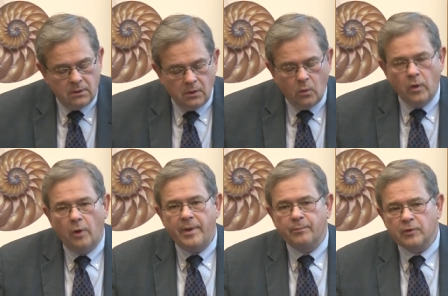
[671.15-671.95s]
will
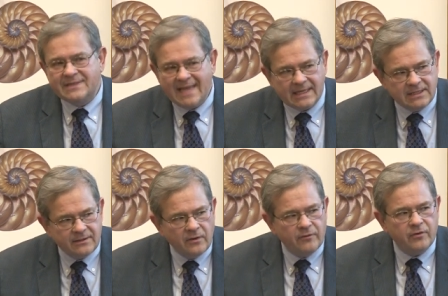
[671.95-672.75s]
be protected
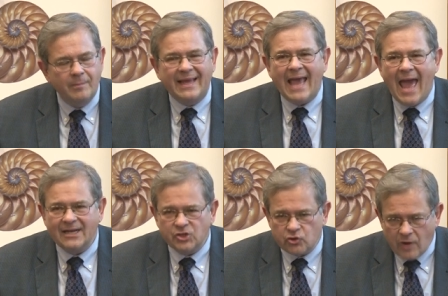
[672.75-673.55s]
from
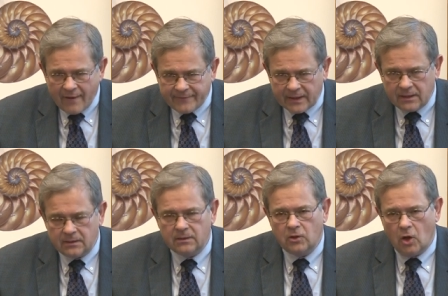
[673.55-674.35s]
catastrophic
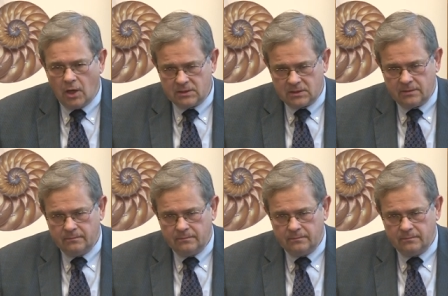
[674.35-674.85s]
cost.